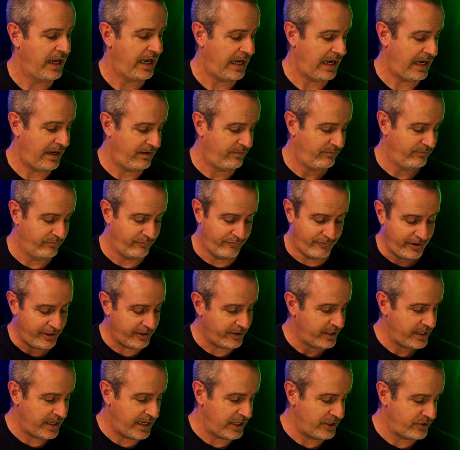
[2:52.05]
and
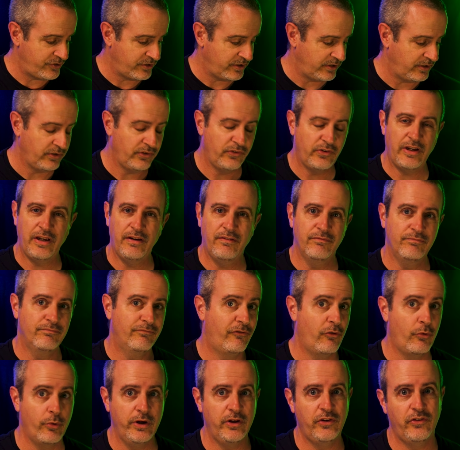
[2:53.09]
variations and
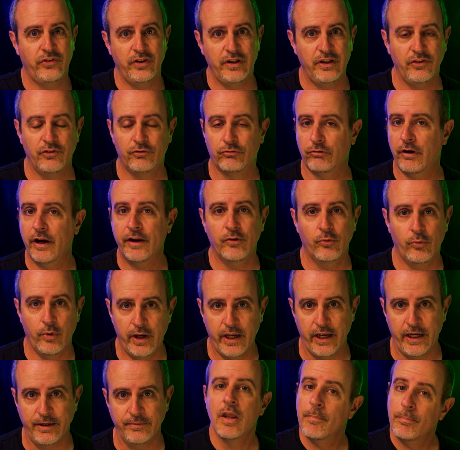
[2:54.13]
voicings right
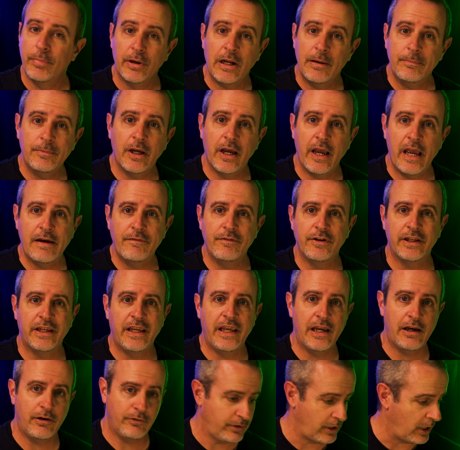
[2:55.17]
away. But I'm not having to
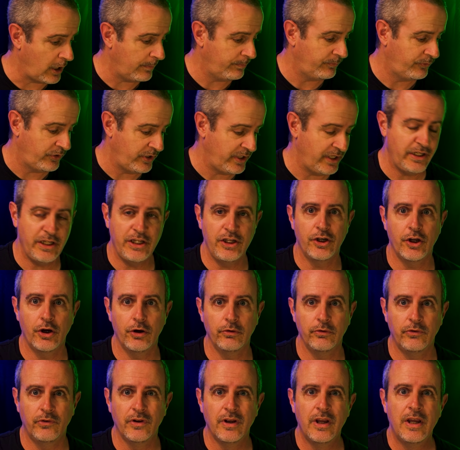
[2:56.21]
count up to any
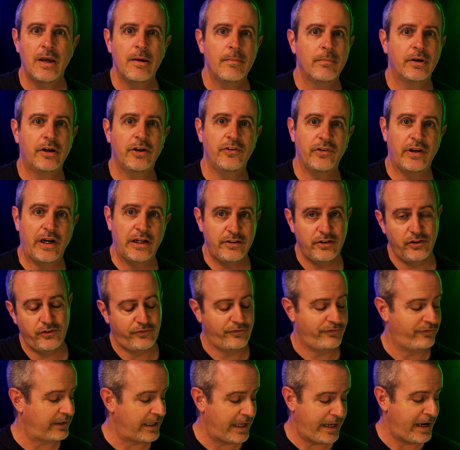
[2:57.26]
notes because I just
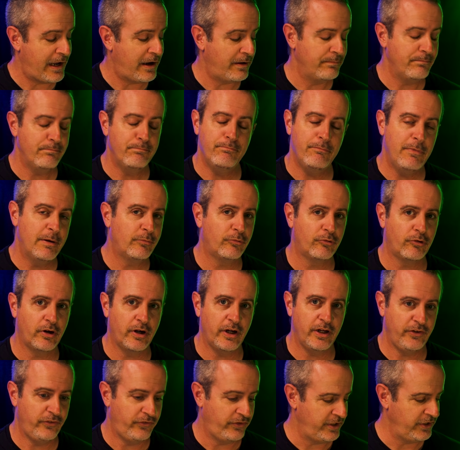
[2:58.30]
flat out
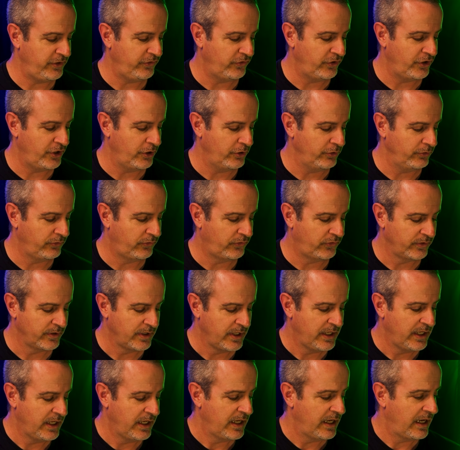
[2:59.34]
memorize these notes.
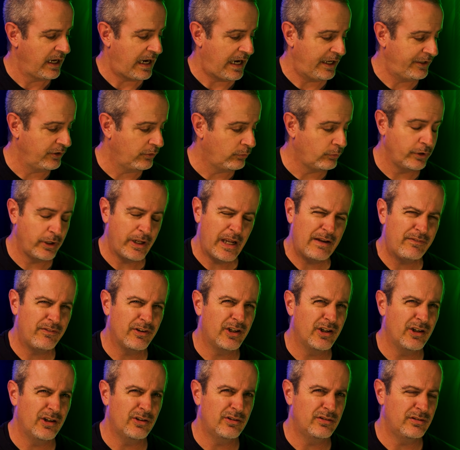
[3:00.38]
I don't want to have to
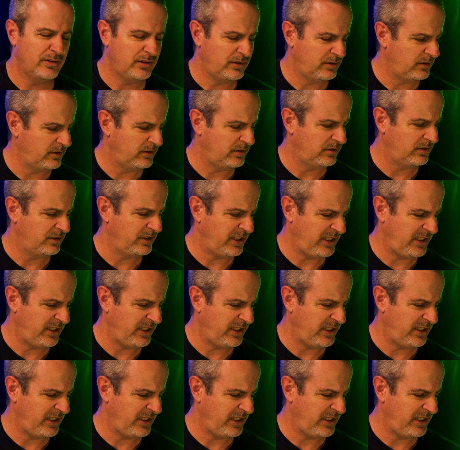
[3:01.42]
go